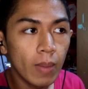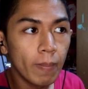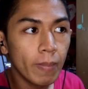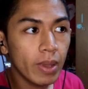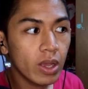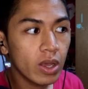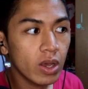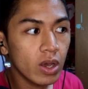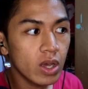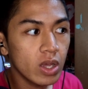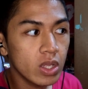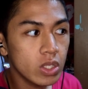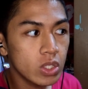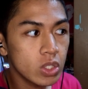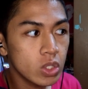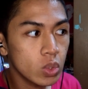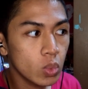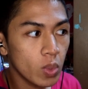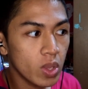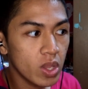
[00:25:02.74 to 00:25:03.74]

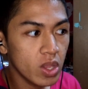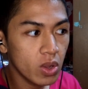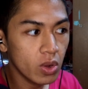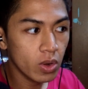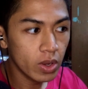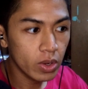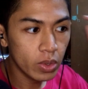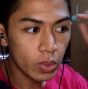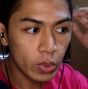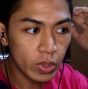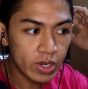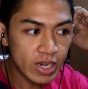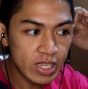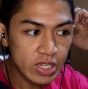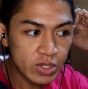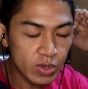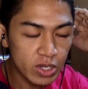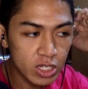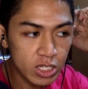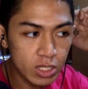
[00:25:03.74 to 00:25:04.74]
Because when you're an
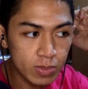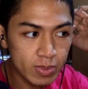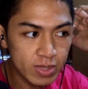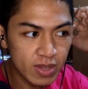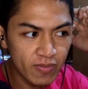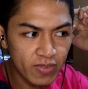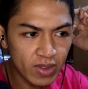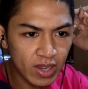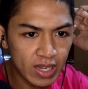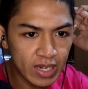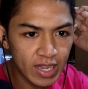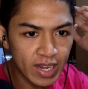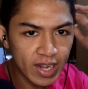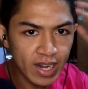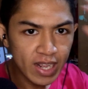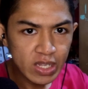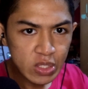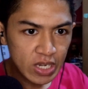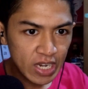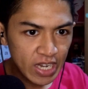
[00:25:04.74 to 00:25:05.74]
organized religion, specifically an
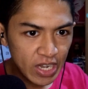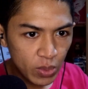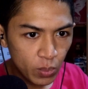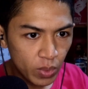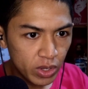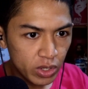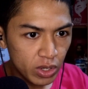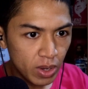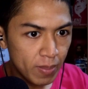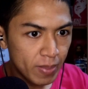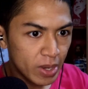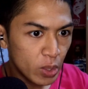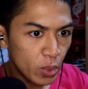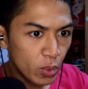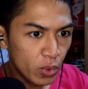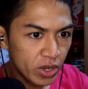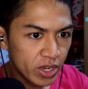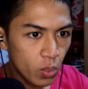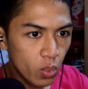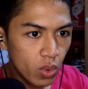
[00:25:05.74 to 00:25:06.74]
isolated one or a
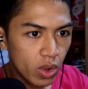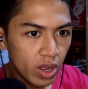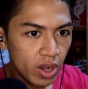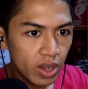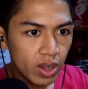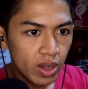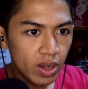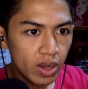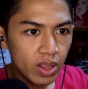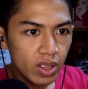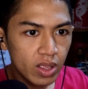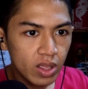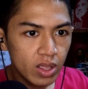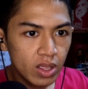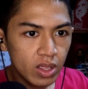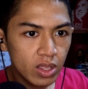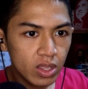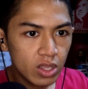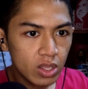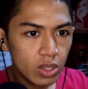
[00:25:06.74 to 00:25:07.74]
minority one,
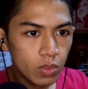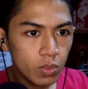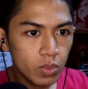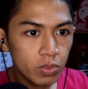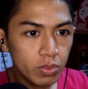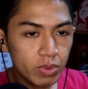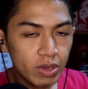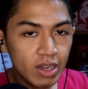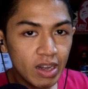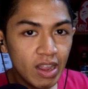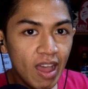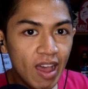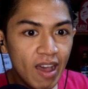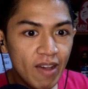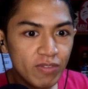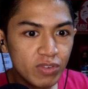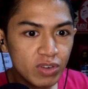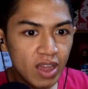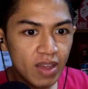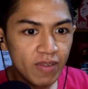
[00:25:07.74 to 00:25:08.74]
you would really
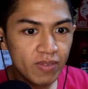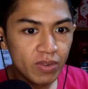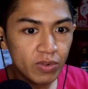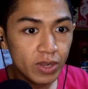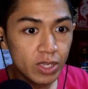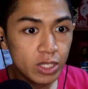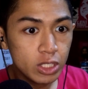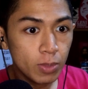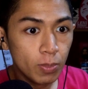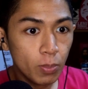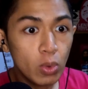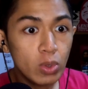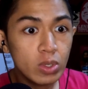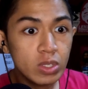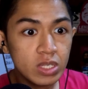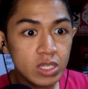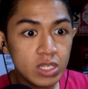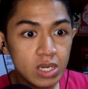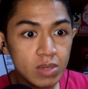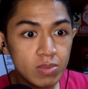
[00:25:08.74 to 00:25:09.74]
have to have a great support
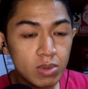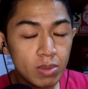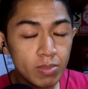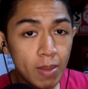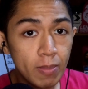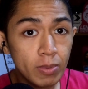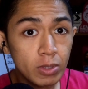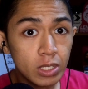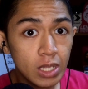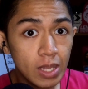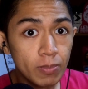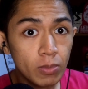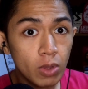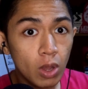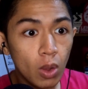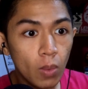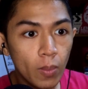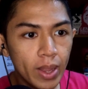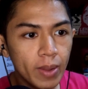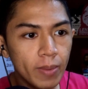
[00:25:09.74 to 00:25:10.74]
system to be able to keep
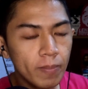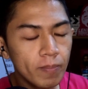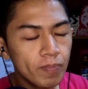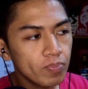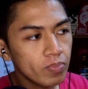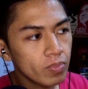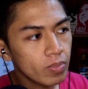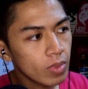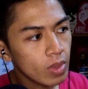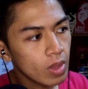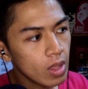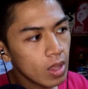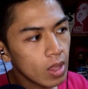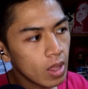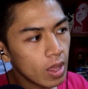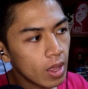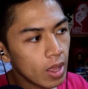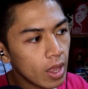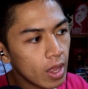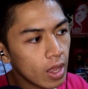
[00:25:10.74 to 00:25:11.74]
going.
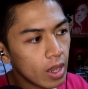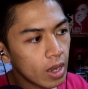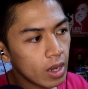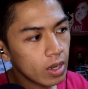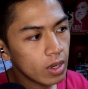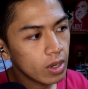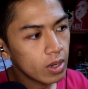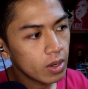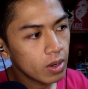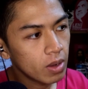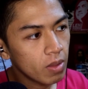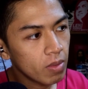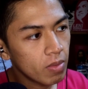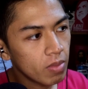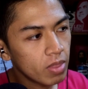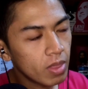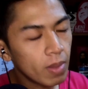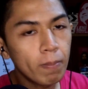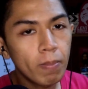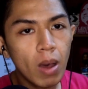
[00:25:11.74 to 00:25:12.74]
And
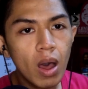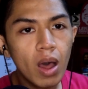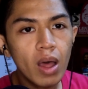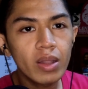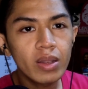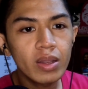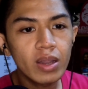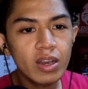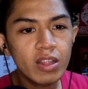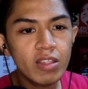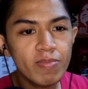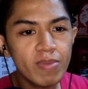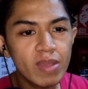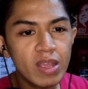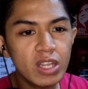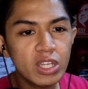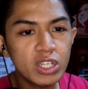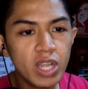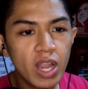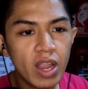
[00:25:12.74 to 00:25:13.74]
the bond that is
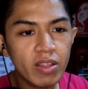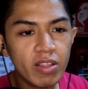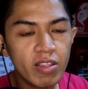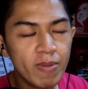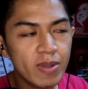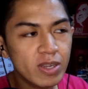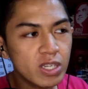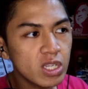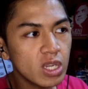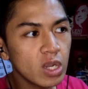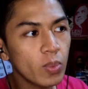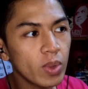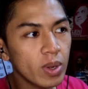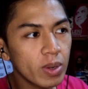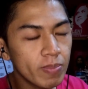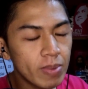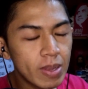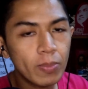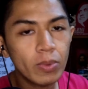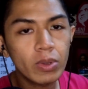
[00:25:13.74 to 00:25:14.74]
being shared, especially when
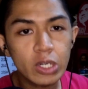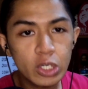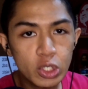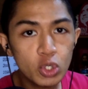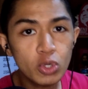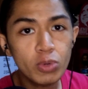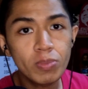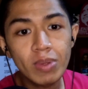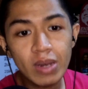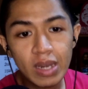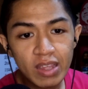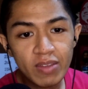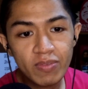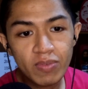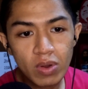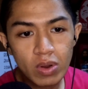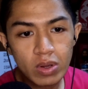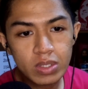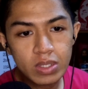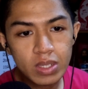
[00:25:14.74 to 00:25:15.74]
people are true
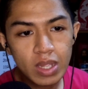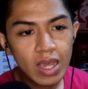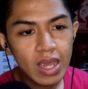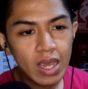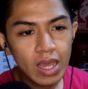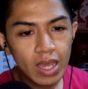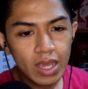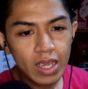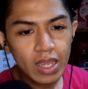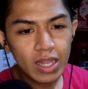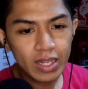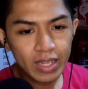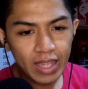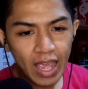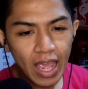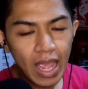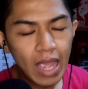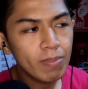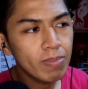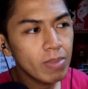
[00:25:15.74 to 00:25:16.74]
believers, it
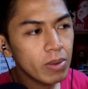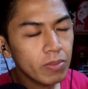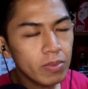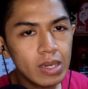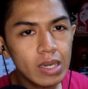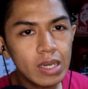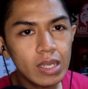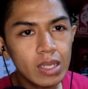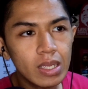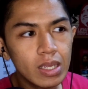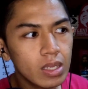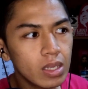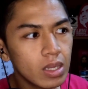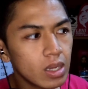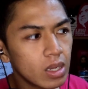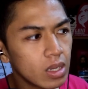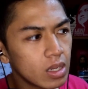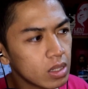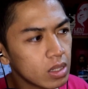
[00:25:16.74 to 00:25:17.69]
can be really